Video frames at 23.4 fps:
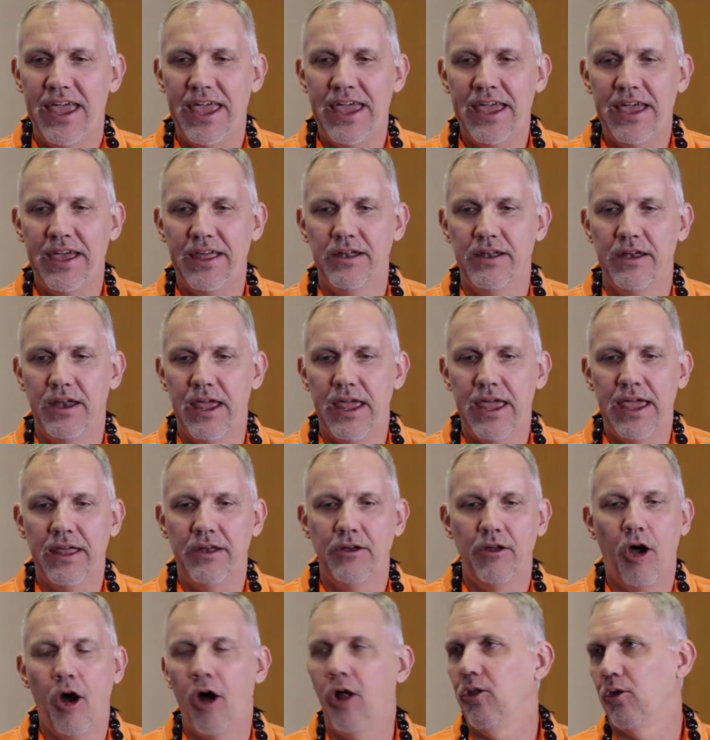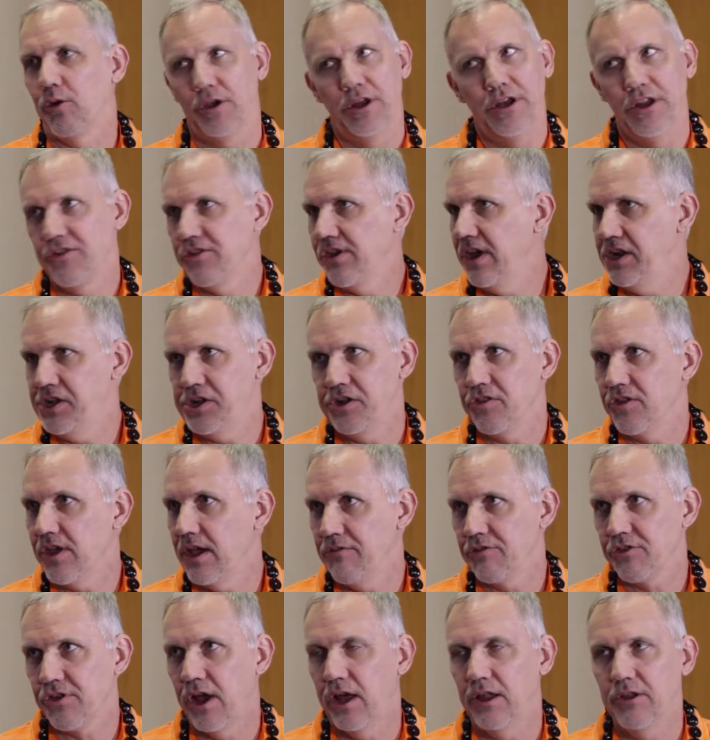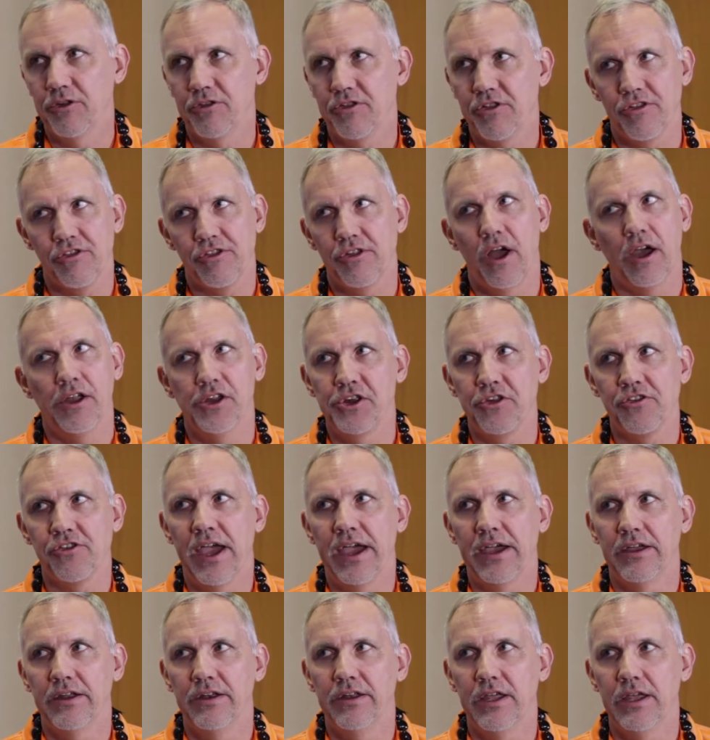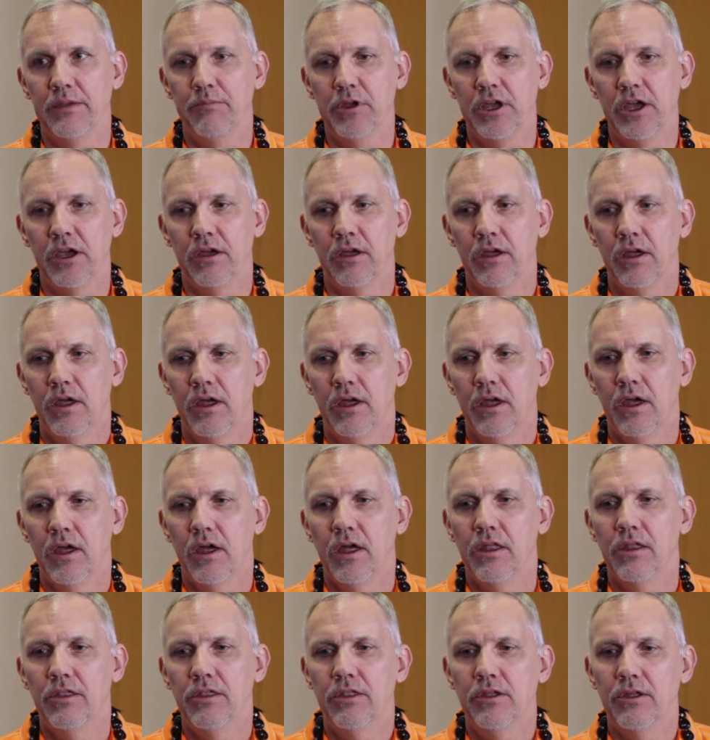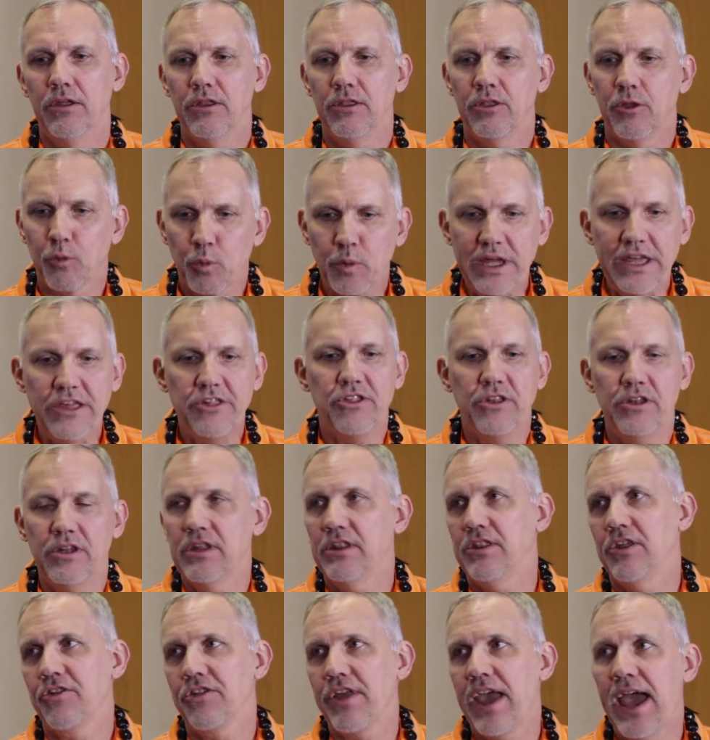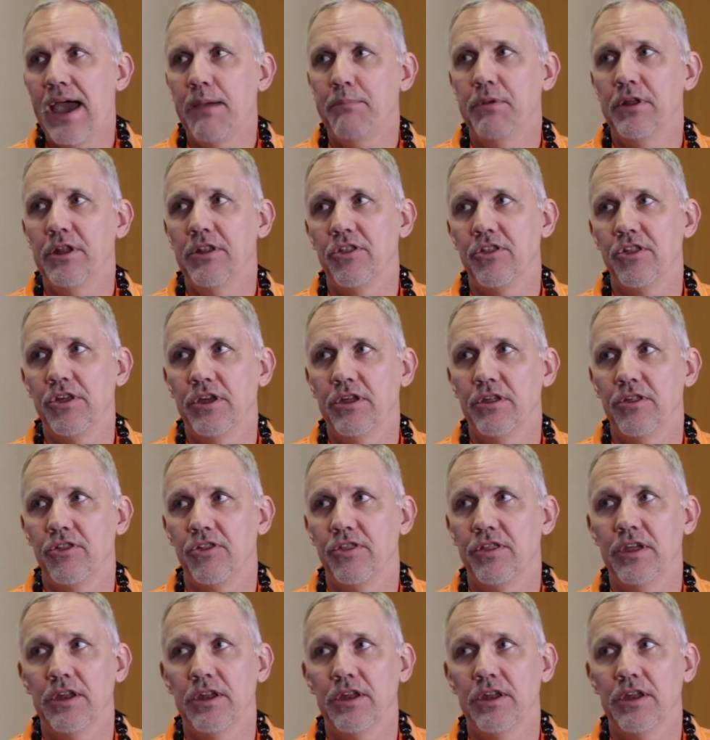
And all organizations have silos. It's not just academia. The reason that this happens is